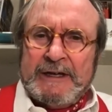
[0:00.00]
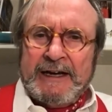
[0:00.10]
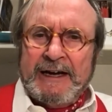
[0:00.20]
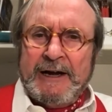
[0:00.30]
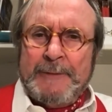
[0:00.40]

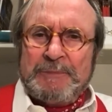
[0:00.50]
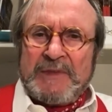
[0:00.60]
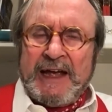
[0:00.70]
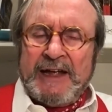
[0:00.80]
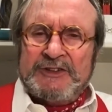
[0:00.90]
Um,
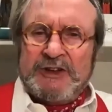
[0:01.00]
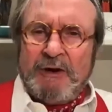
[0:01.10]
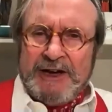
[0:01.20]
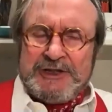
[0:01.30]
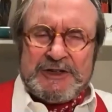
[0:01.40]
and so
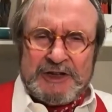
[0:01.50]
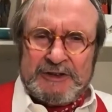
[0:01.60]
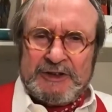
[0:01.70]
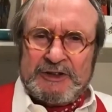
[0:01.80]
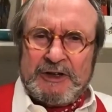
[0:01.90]
I actually think
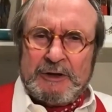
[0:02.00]
there's a,